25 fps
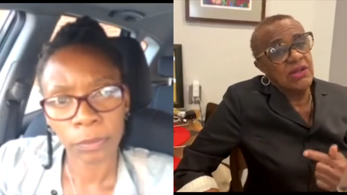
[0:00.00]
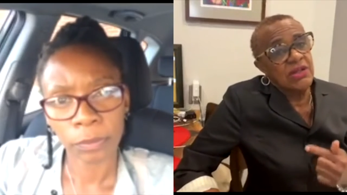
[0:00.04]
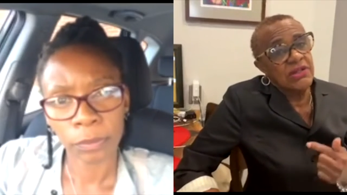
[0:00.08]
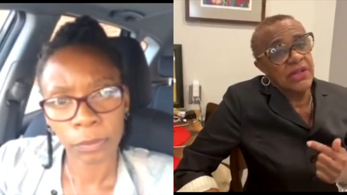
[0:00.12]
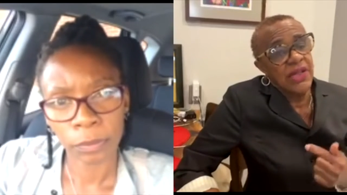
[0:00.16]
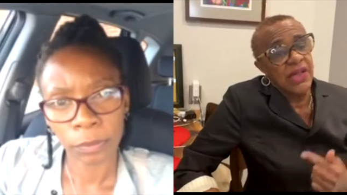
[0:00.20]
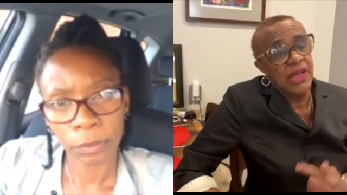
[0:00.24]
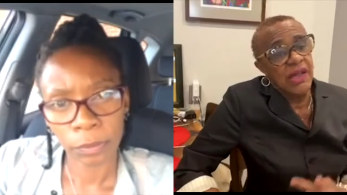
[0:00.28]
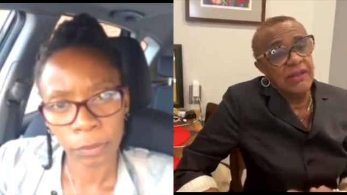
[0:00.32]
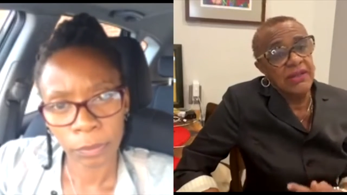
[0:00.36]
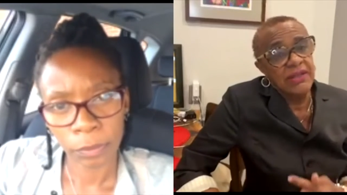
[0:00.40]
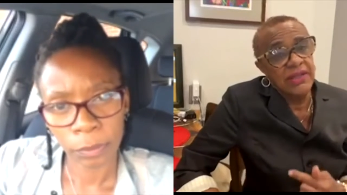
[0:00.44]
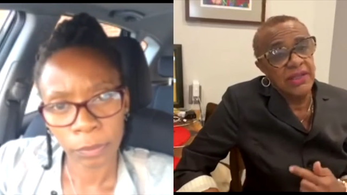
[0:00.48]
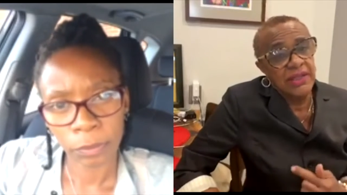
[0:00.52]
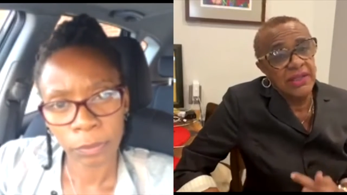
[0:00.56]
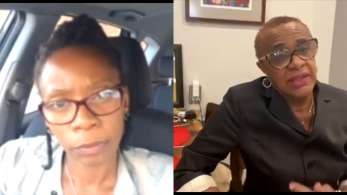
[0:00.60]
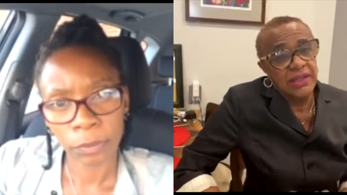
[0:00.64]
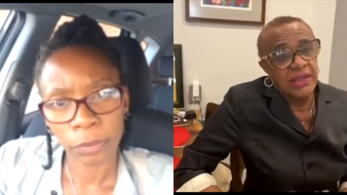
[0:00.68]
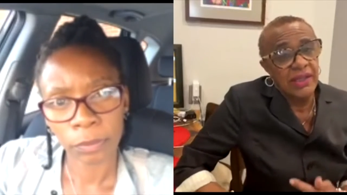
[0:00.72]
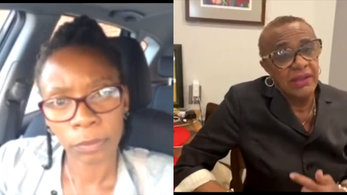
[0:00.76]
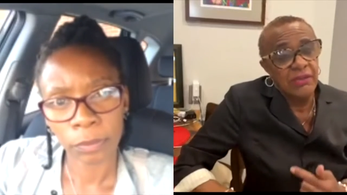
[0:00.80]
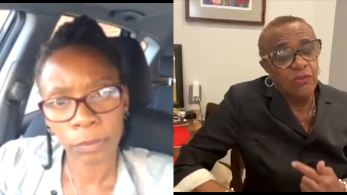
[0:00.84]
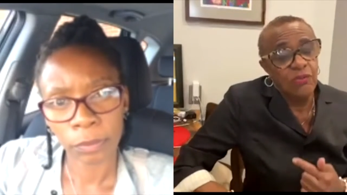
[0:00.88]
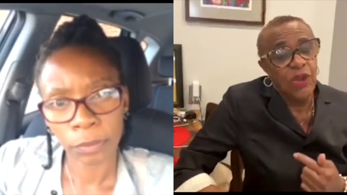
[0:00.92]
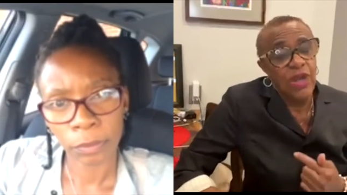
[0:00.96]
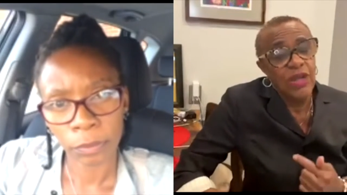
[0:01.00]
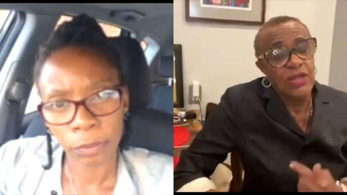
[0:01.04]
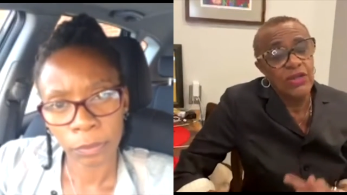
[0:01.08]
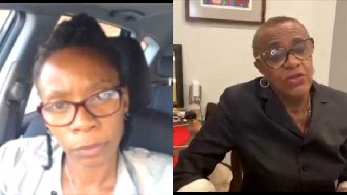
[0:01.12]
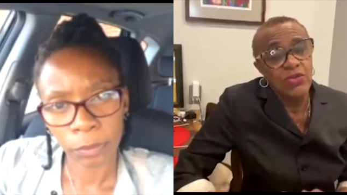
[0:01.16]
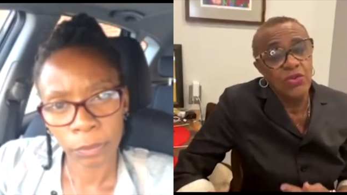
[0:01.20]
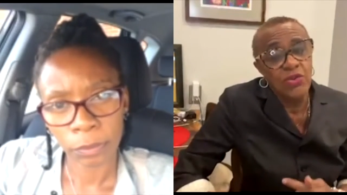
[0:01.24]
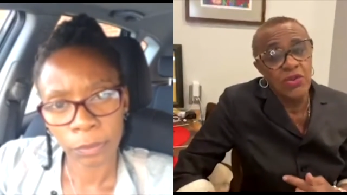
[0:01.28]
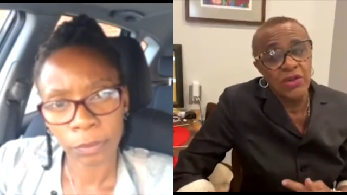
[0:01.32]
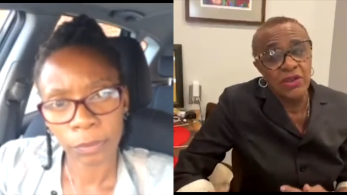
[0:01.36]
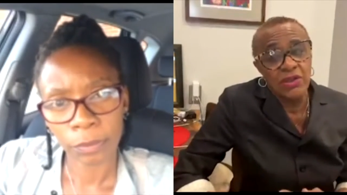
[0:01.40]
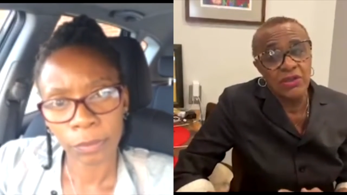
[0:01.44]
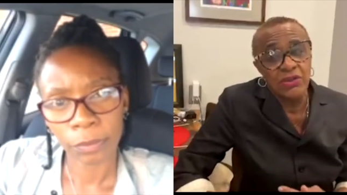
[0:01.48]
Speaker 1: the when
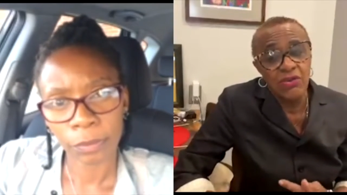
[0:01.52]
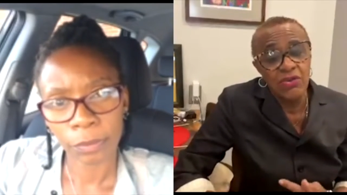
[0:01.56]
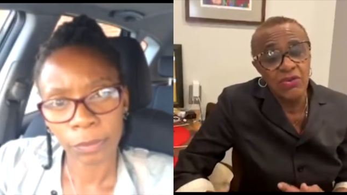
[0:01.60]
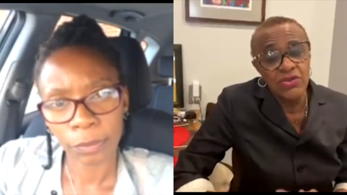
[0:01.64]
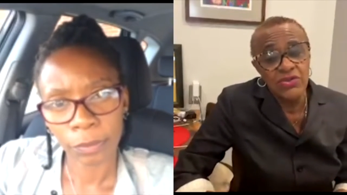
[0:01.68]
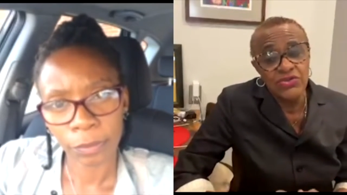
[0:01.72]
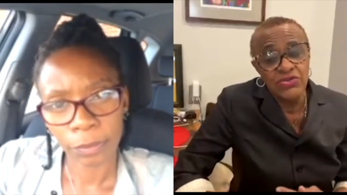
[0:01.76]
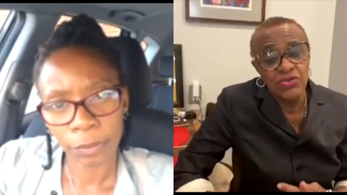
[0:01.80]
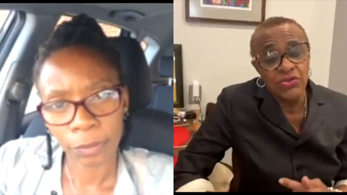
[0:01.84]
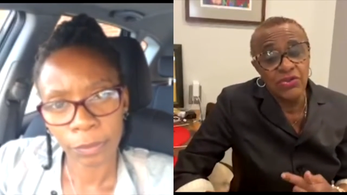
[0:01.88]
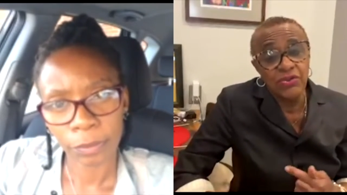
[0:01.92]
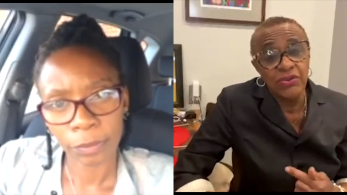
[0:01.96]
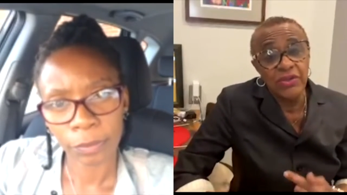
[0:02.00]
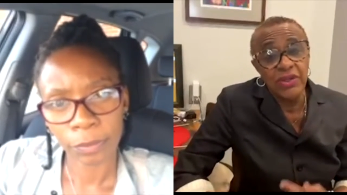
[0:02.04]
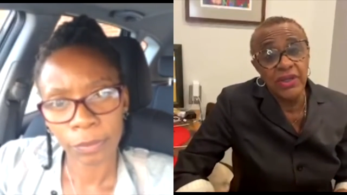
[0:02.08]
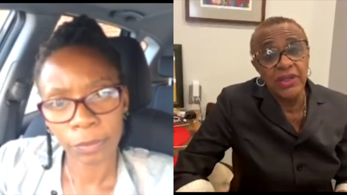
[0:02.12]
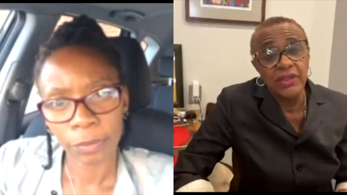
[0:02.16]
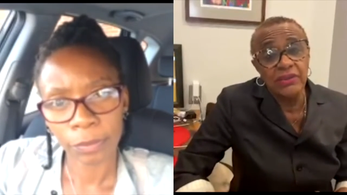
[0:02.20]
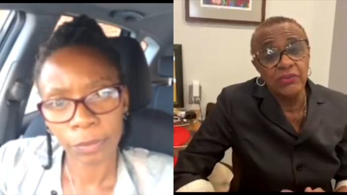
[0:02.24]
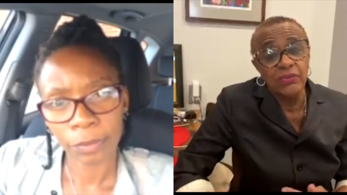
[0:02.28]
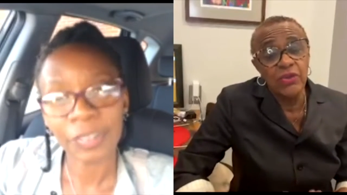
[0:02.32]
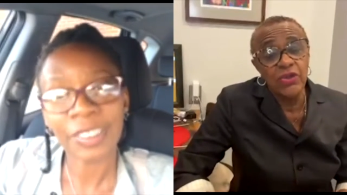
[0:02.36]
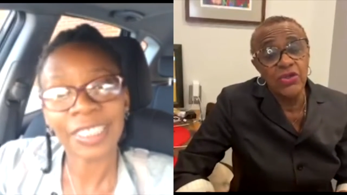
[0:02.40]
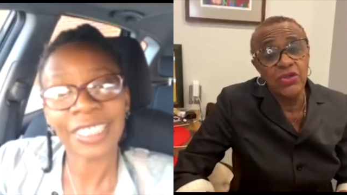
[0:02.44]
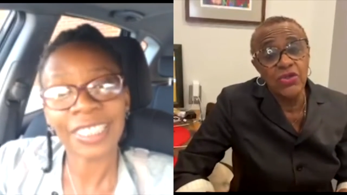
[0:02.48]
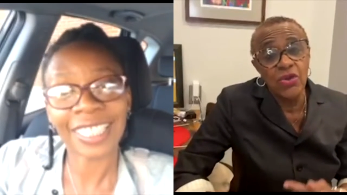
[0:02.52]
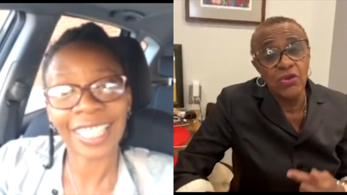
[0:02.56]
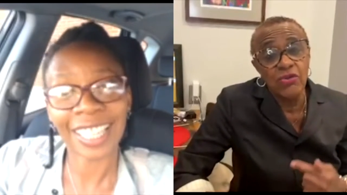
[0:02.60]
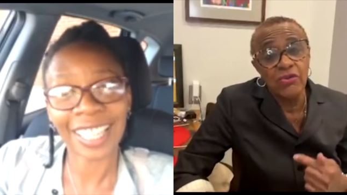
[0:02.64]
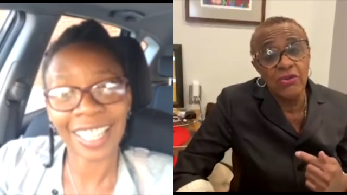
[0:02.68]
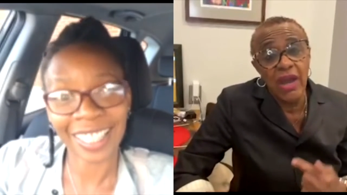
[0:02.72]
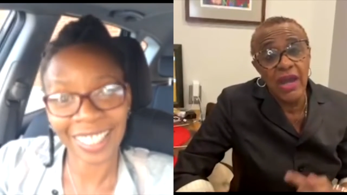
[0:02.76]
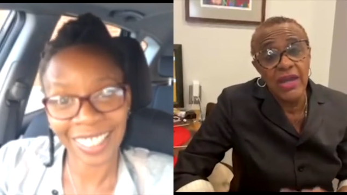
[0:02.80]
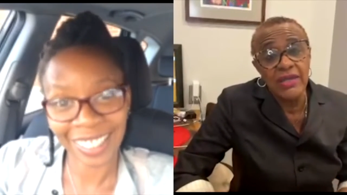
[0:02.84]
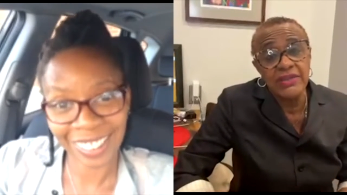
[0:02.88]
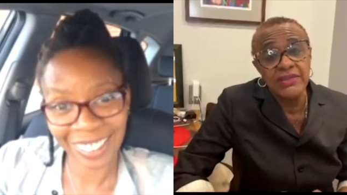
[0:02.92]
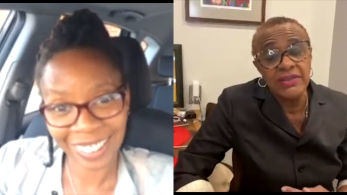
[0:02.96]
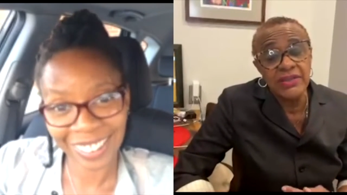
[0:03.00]
you are going to create, when you're
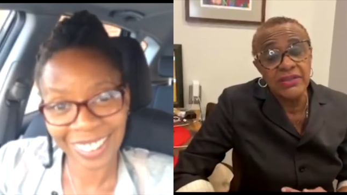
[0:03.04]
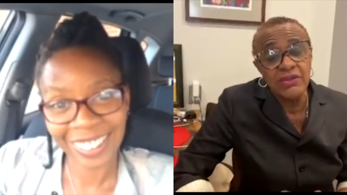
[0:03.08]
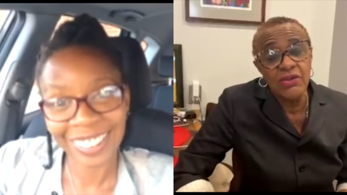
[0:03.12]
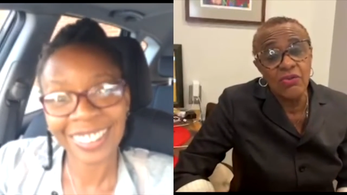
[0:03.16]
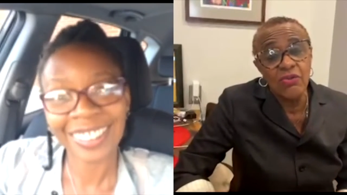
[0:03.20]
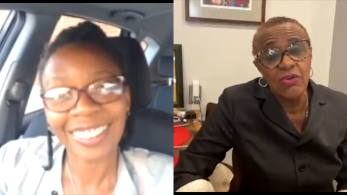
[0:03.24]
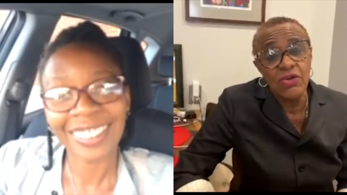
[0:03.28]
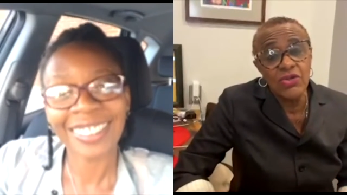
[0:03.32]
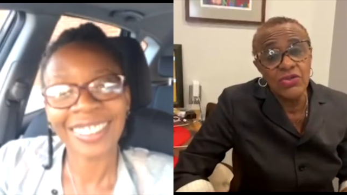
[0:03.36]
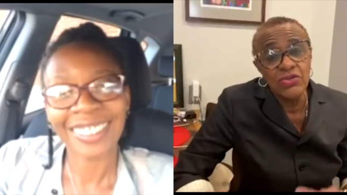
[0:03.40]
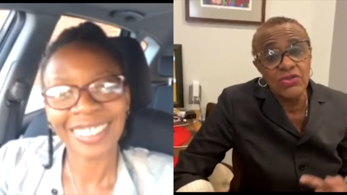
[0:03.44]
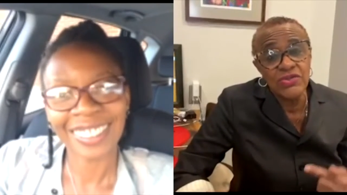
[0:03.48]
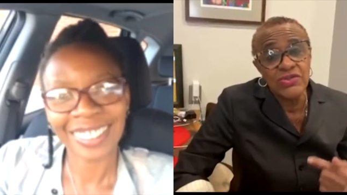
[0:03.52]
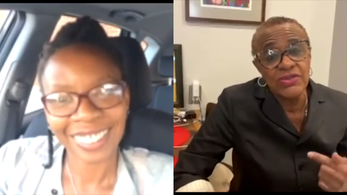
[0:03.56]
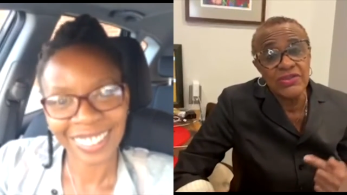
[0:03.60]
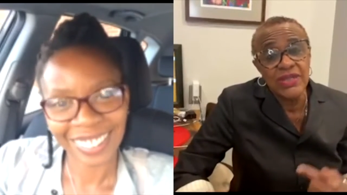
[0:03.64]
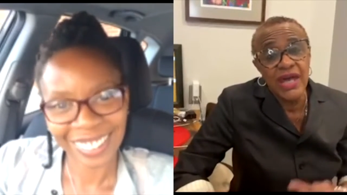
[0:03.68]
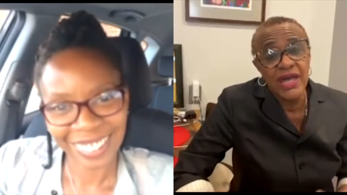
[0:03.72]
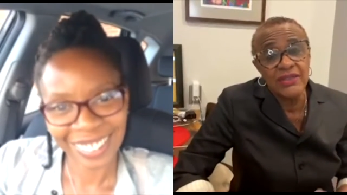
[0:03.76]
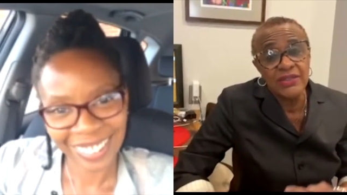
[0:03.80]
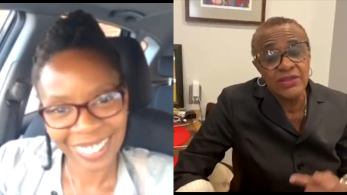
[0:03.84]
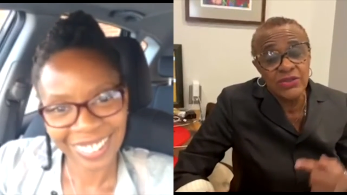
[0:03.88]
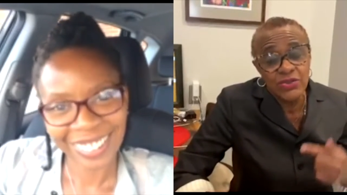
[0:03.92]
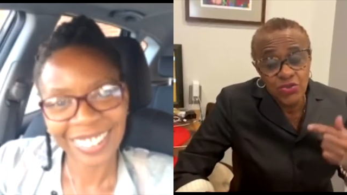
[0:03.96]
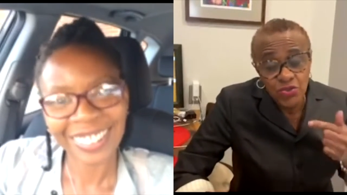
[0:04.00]
writing, or when you're starting? Do